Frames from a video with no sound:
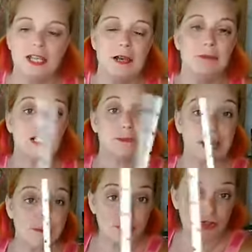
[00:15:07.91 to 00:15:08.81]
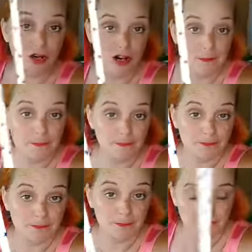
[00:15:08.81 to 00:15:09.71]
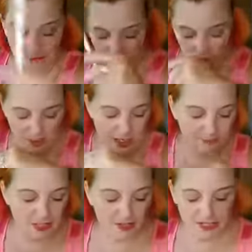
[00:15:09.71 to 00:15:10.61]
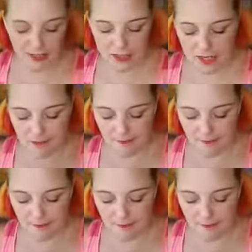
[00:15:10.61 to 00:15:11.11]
But it's paper straw. We got married, our